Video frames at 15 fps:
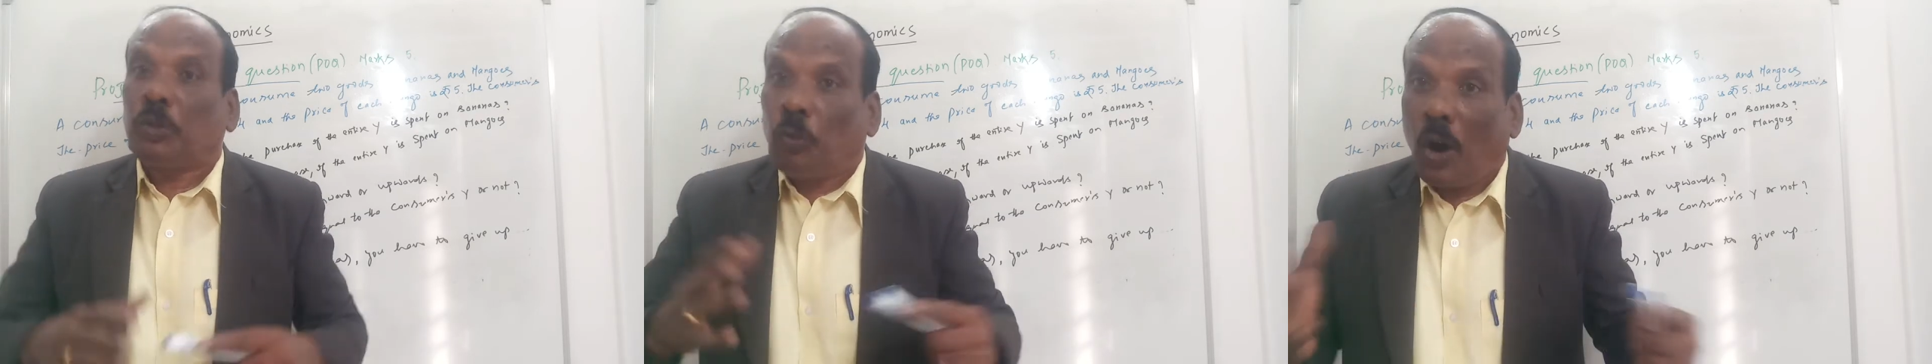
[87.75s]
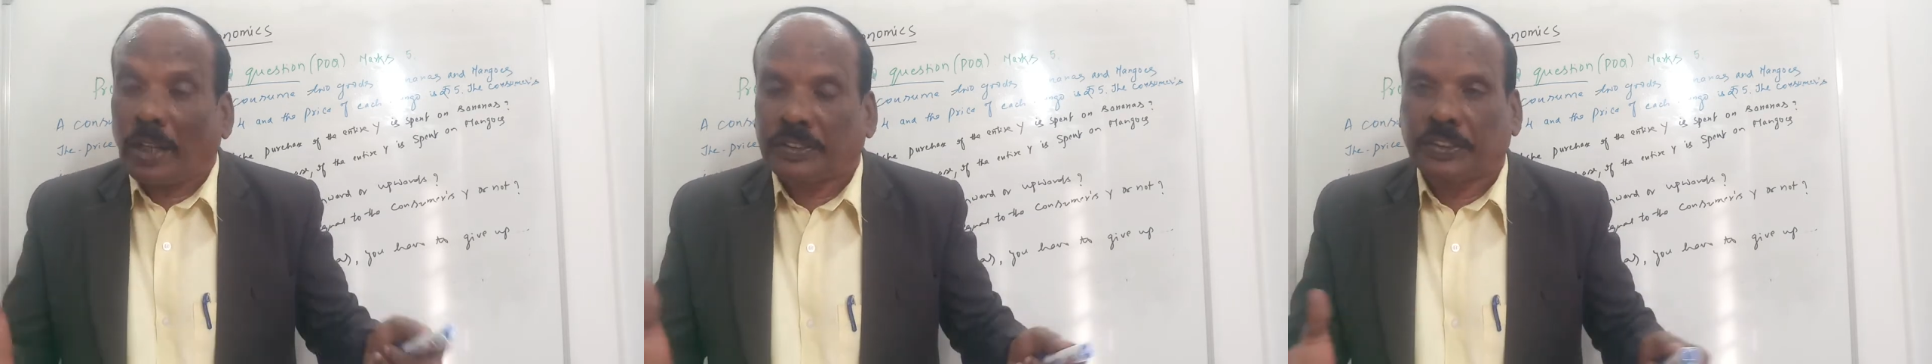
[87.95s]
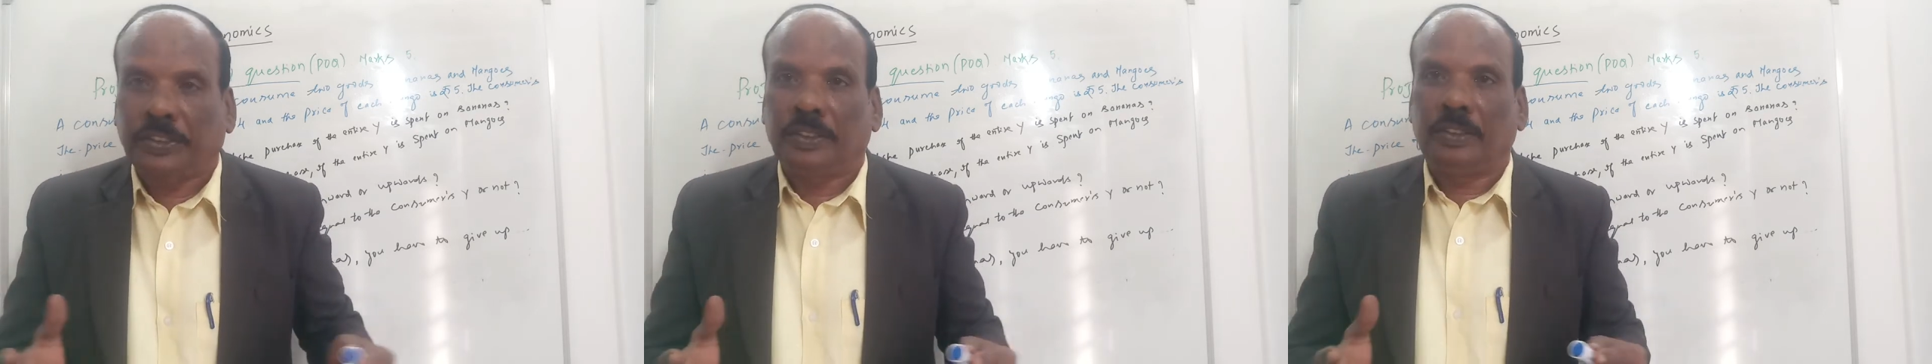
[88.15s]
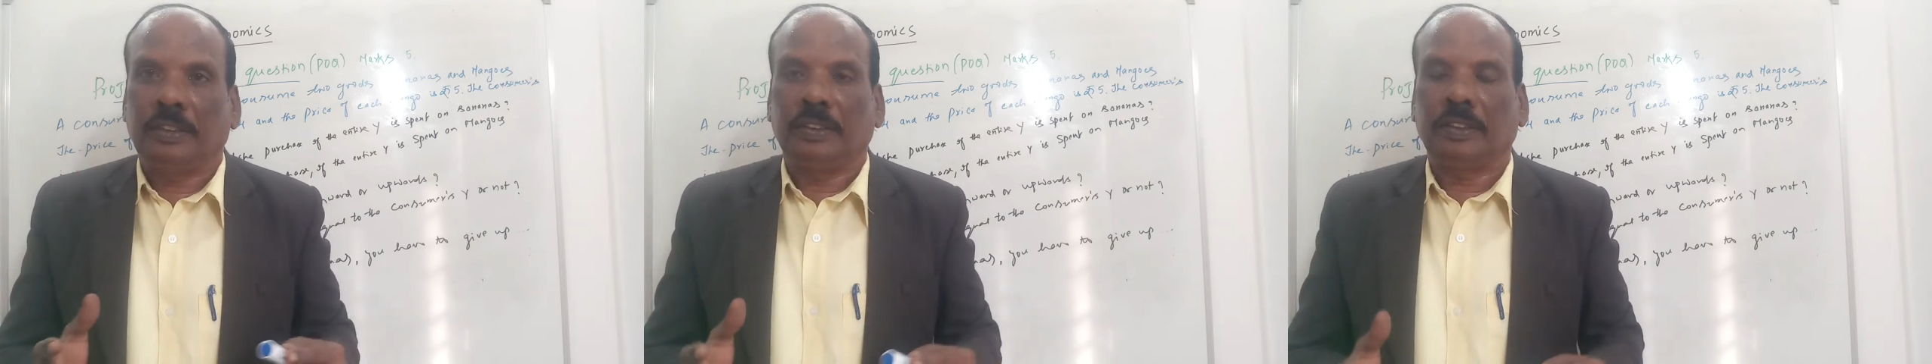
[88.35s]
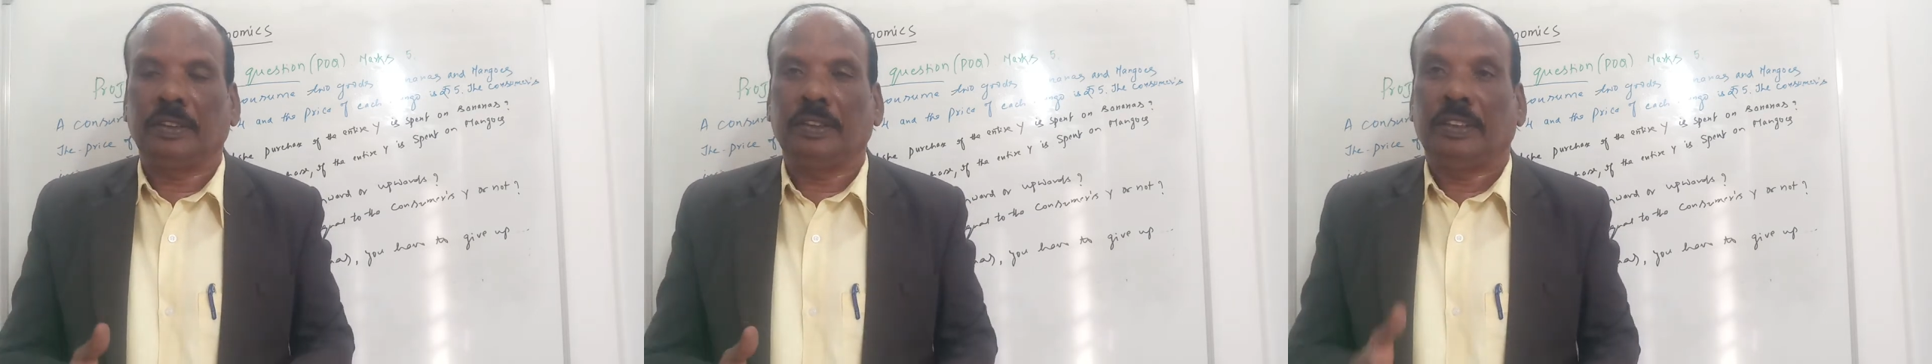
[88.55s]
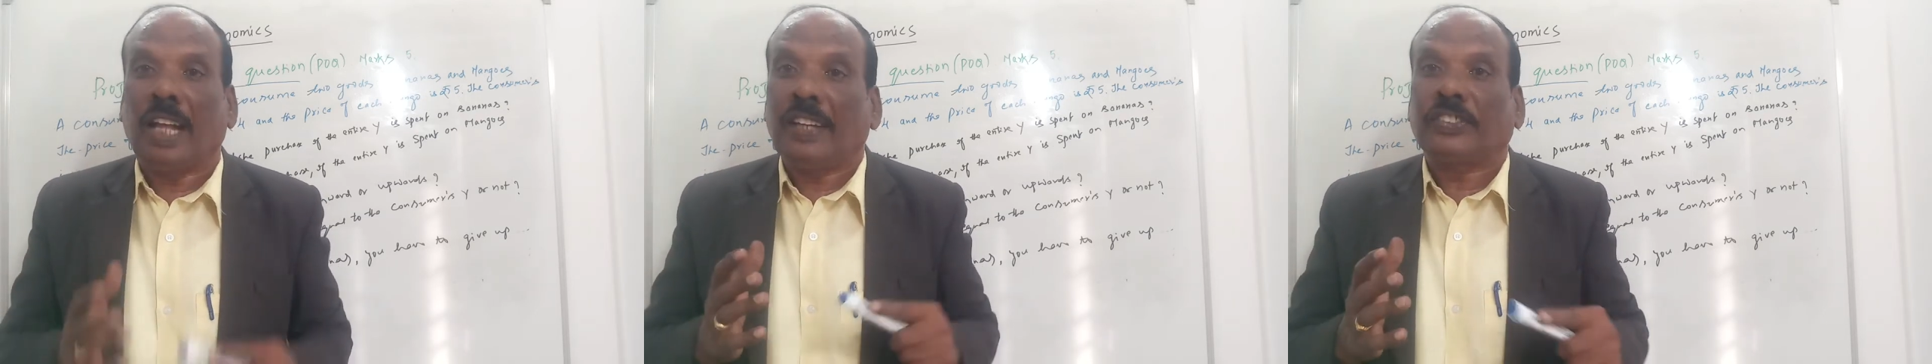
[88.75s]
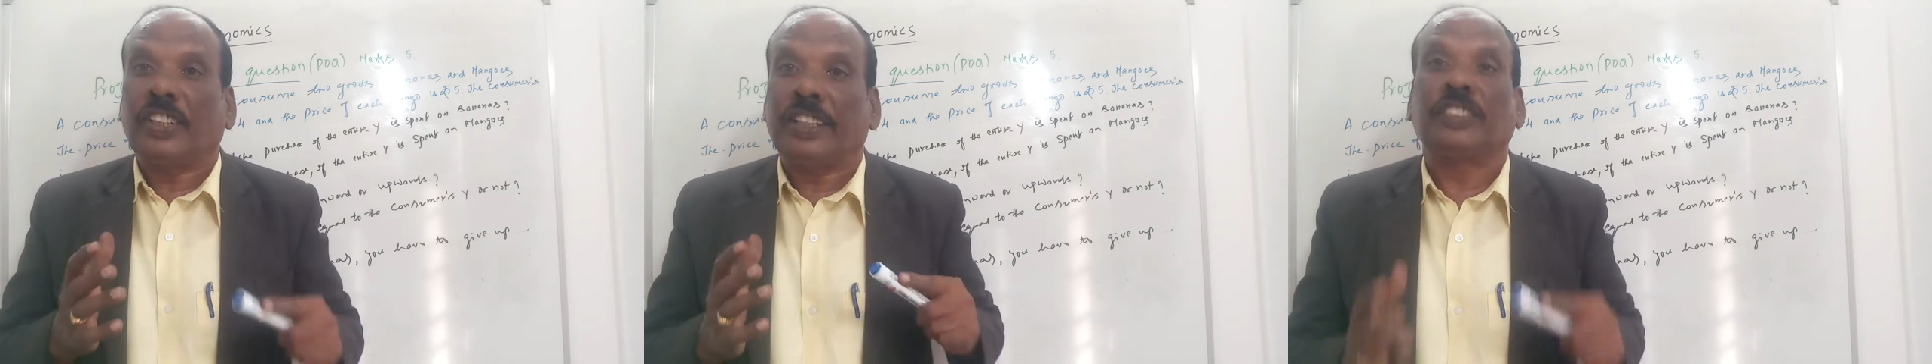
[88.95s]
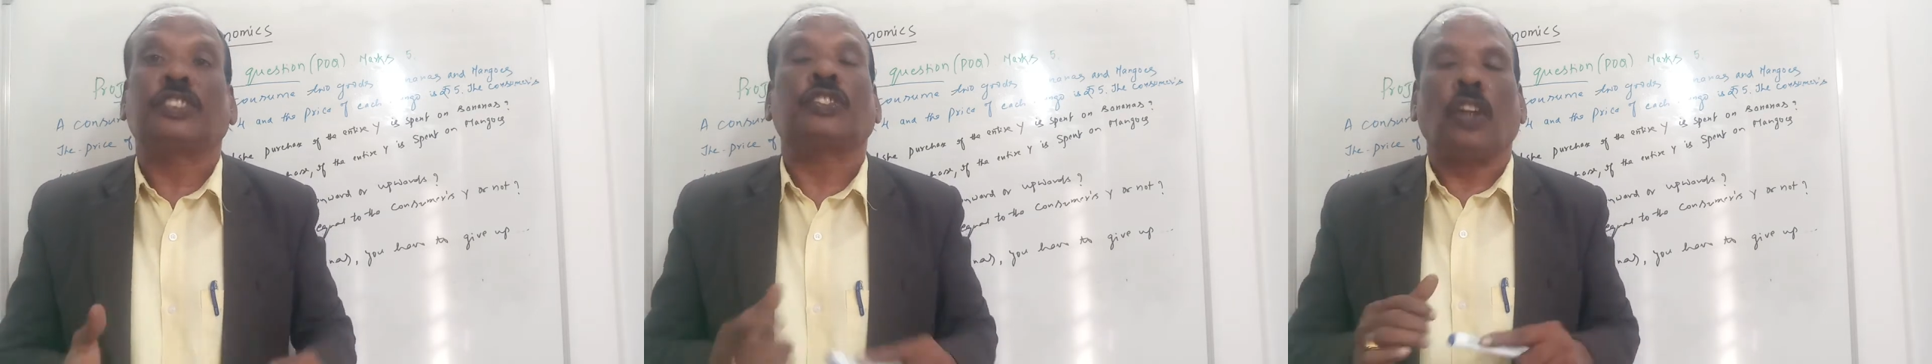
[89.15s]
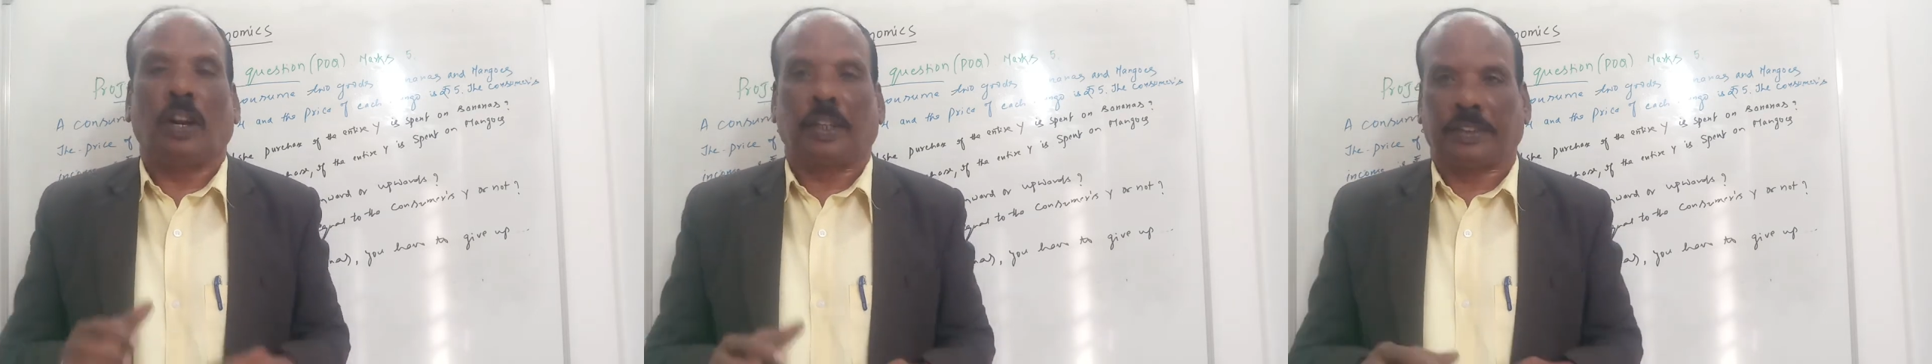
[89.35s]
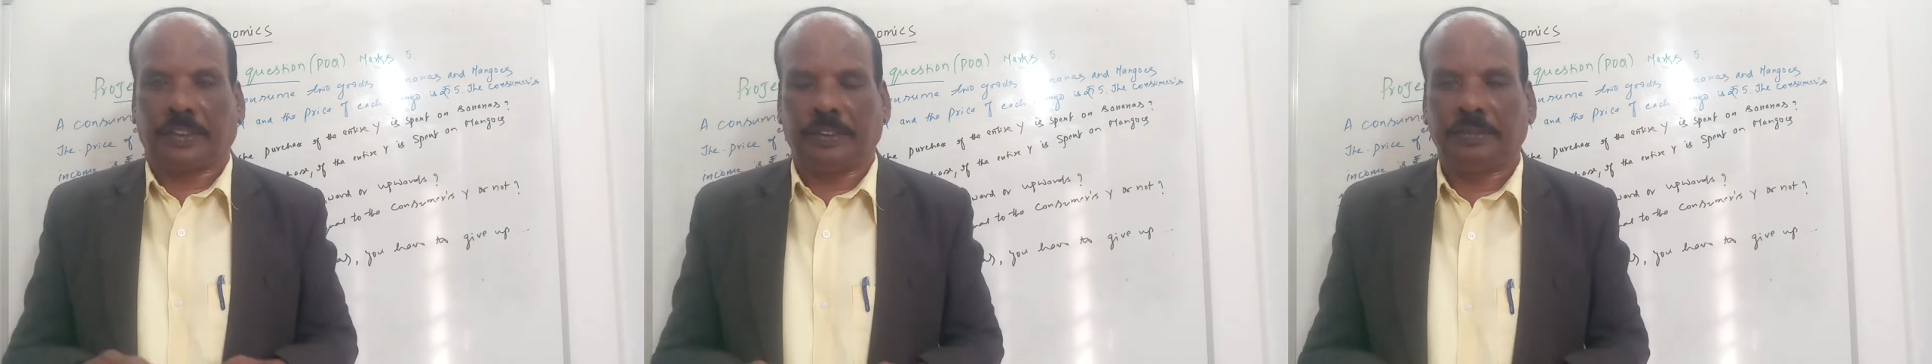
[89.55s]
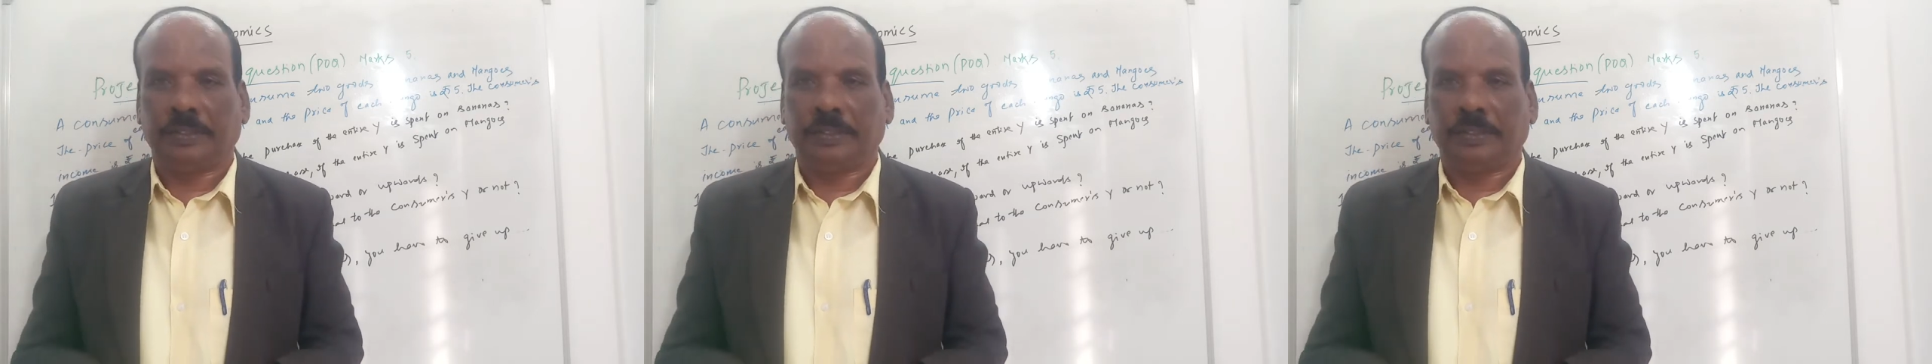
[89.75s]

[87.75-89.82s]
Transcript: what does it start?